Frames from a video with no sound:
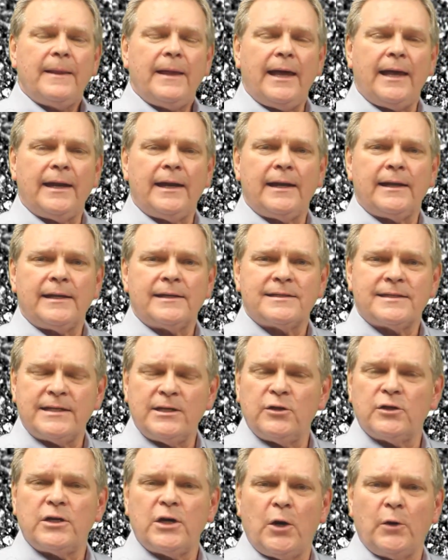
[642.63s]
and in a
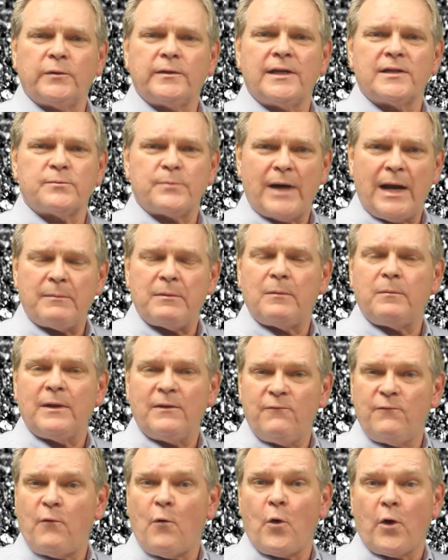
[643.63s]
seal coat that's
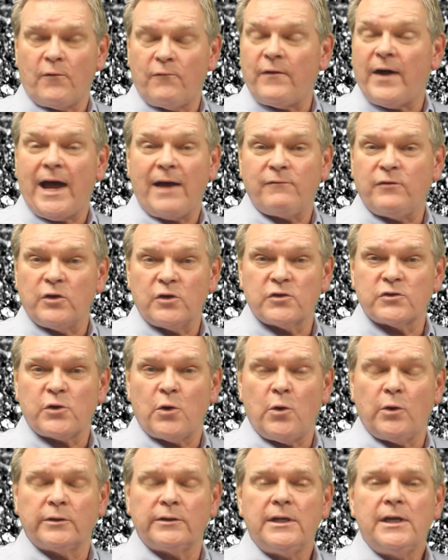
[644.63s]
probably 4 or 5 years
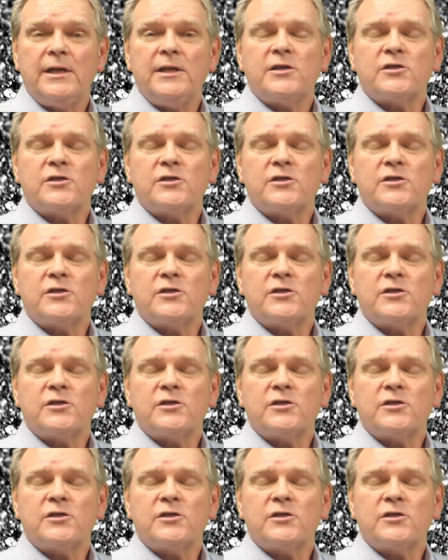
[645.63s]
old,